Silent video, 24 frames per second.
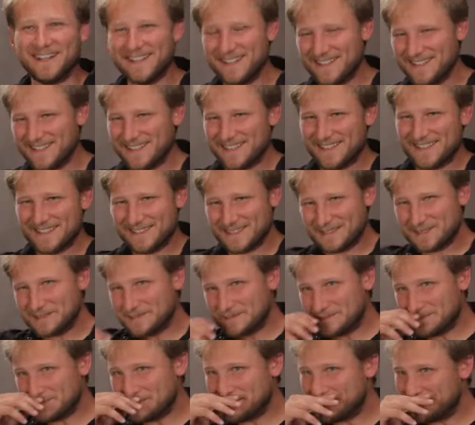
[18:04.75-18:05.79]
That's right. 51
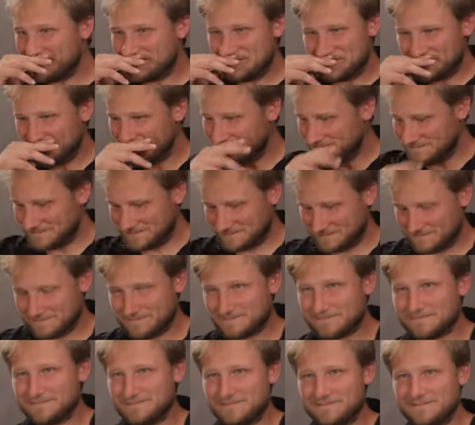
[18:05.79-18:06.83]
takes. Well, that's the beauty of
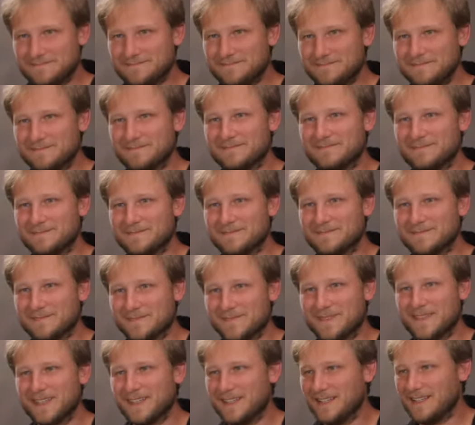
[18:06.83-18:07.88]
digital.
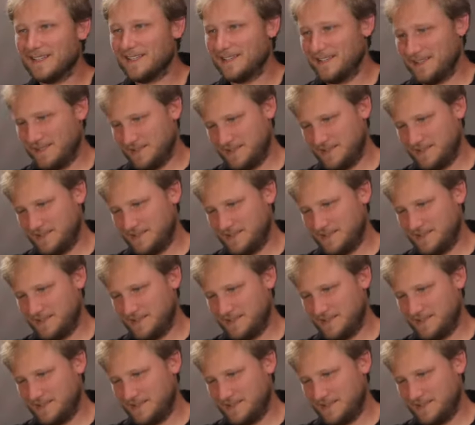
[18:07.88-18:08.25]
All right.